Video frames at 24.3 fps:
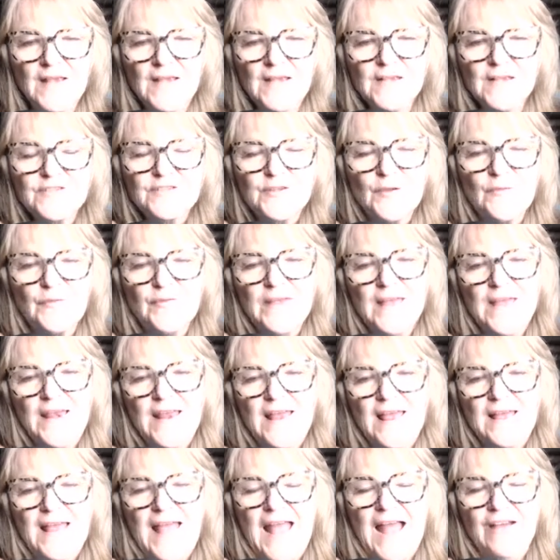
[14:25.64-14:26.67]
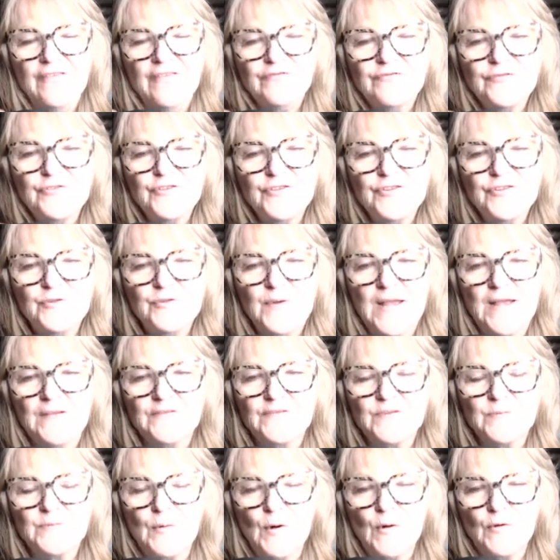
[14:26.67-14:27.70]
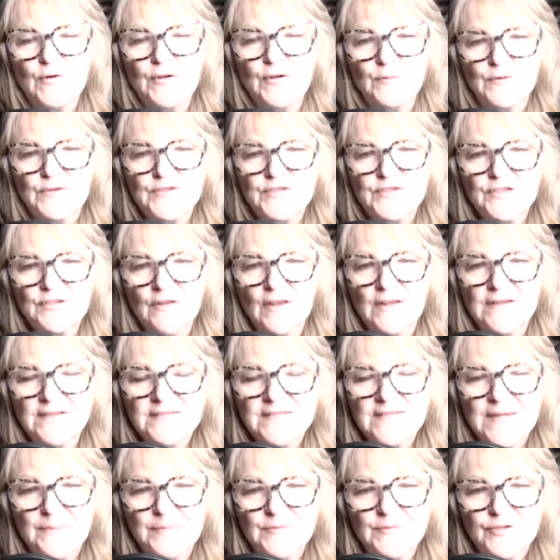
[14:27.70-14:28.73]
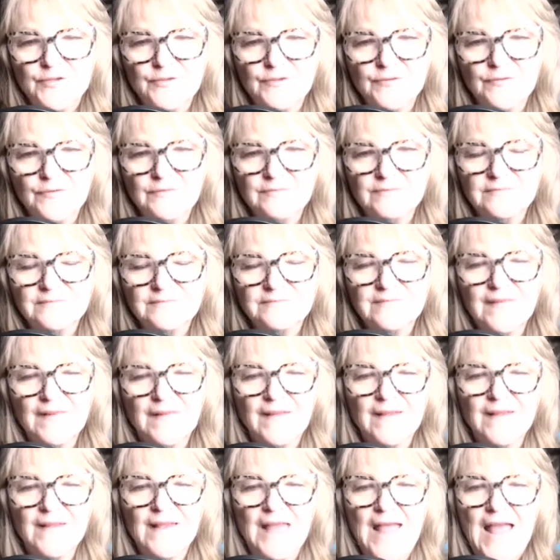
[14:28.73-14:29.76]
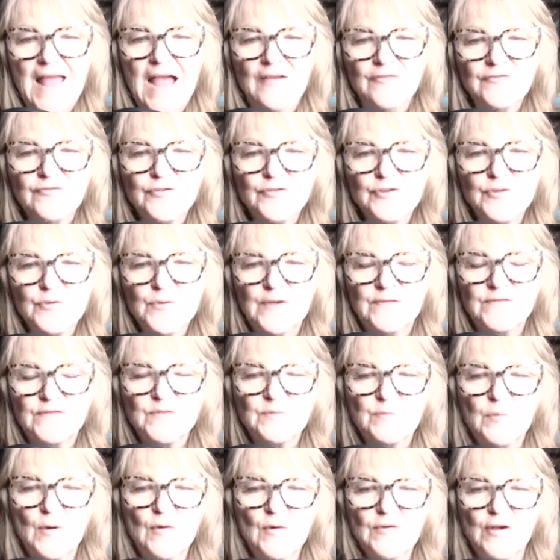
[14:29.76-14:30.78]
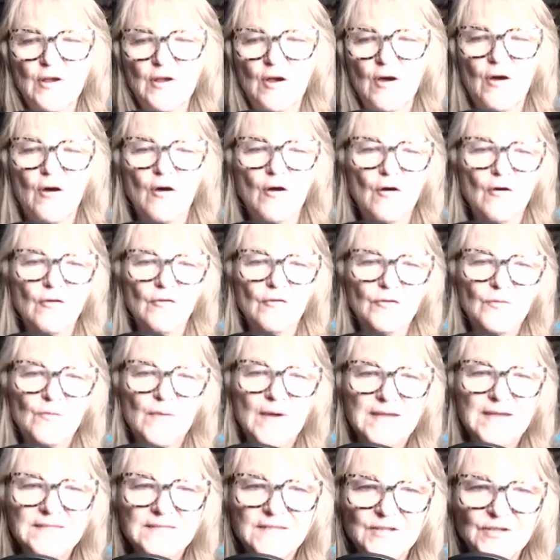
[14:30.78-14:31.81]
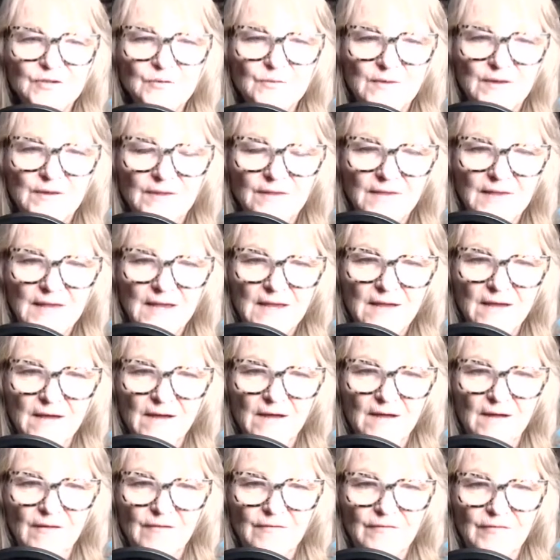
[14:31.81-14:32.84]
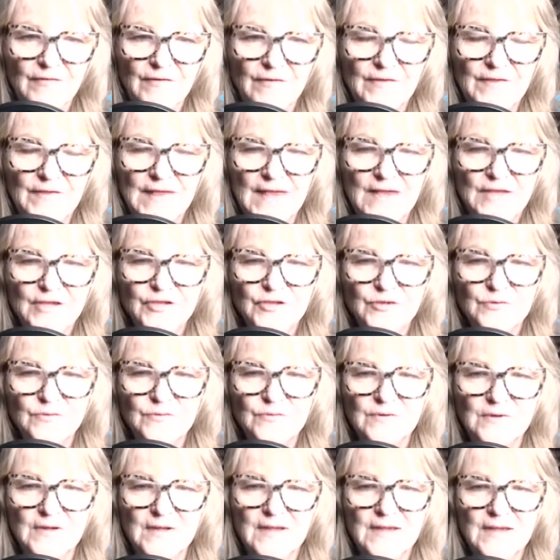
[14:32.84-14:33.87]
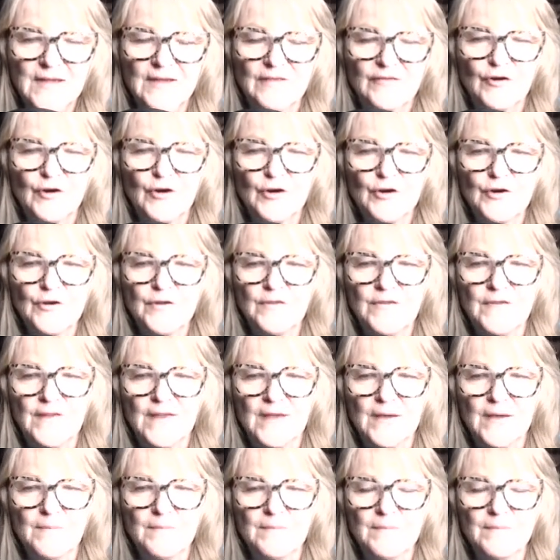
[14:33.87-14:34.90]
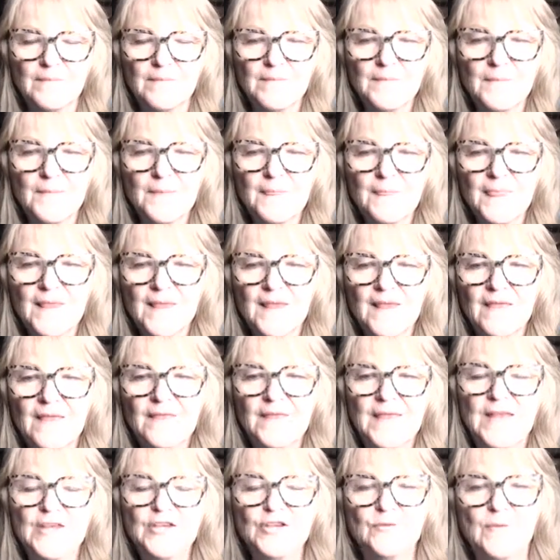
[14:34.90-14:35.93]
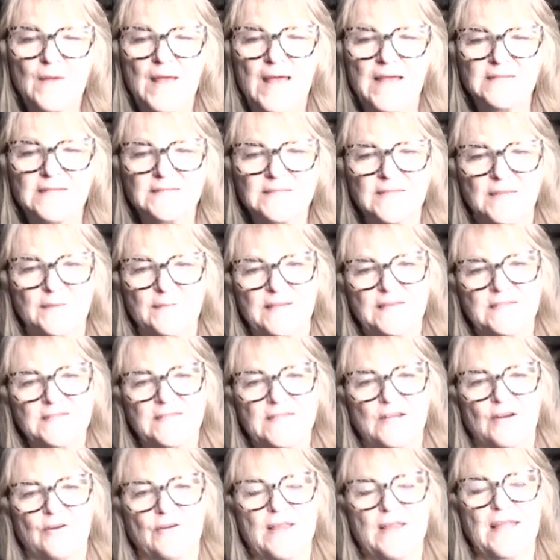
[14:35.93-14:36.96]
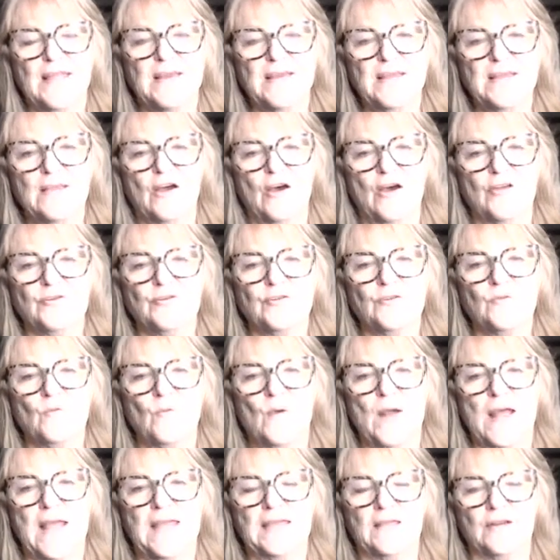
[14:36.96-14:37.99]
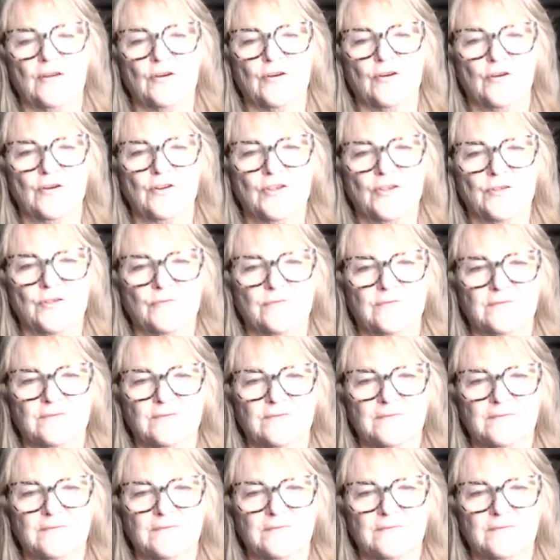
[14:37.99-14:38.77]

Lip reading: So then after you have spoken, we're still on step 2. After you have spoken all the ways that you can think of that you have hurt them, then you ask them, is there any other way it hurt you?